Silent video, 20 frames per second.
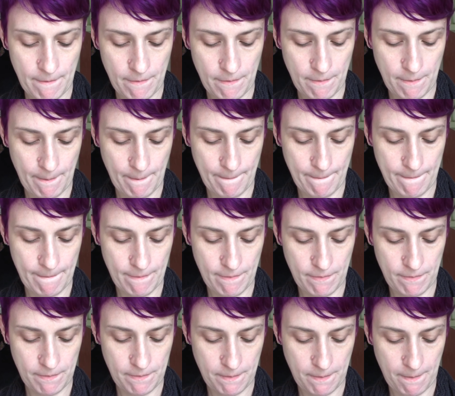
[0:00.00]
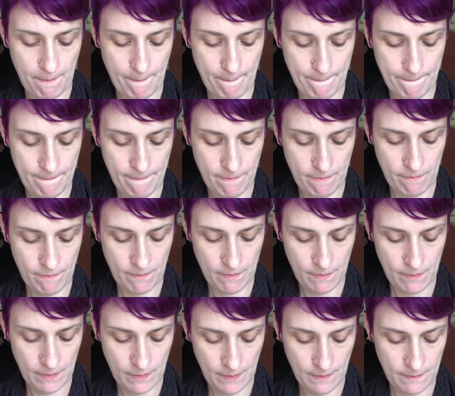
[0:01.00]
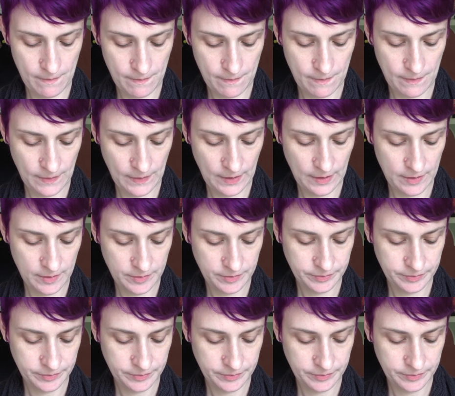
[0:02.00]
(no one is talking)